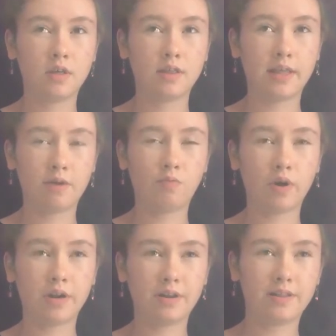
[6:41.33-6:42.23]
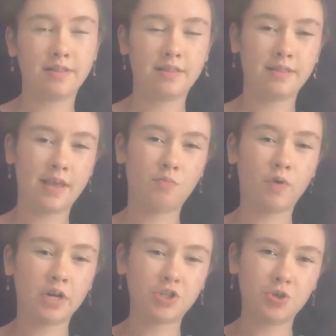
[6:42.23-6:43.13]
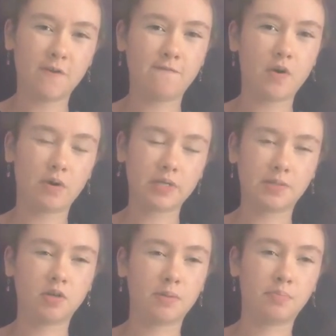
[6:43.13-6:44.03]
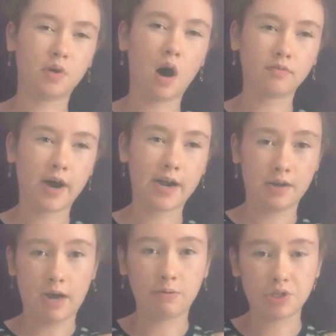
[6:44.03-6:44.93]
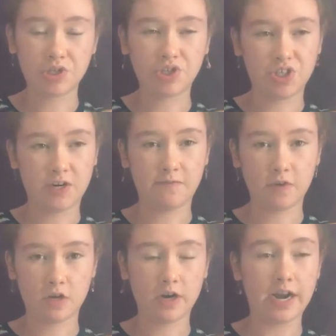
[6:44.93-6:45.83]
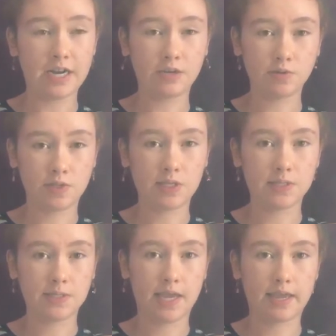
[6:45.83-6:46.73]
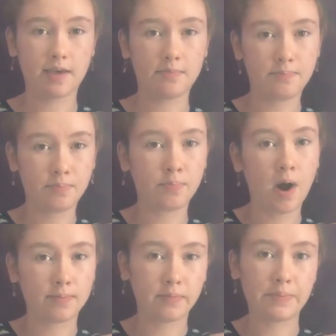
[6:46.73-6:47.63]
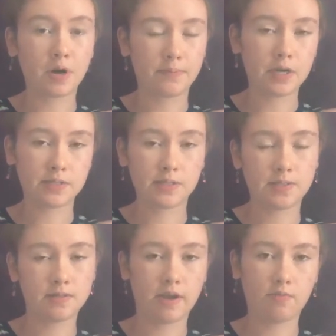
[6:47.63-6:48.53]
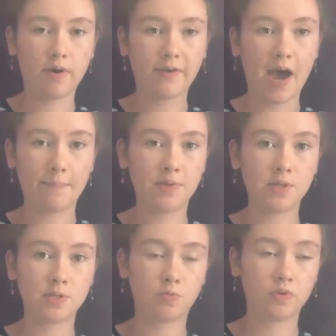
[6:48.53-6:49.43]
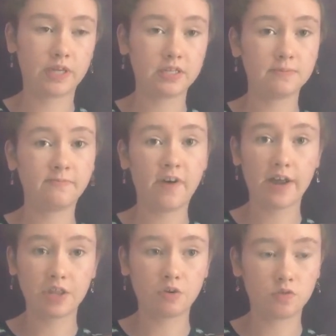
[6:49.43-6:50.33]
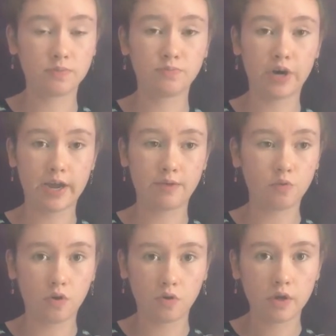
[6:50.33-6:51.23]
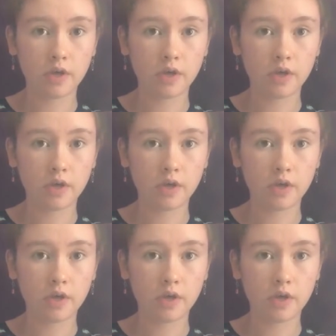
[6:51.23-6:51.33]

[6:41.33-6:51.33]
they wanted you to focus on the plot line. That was Jennifer A. Nielsen's like probably purpose, is to like what happens. Will they find the Olden Blade? Will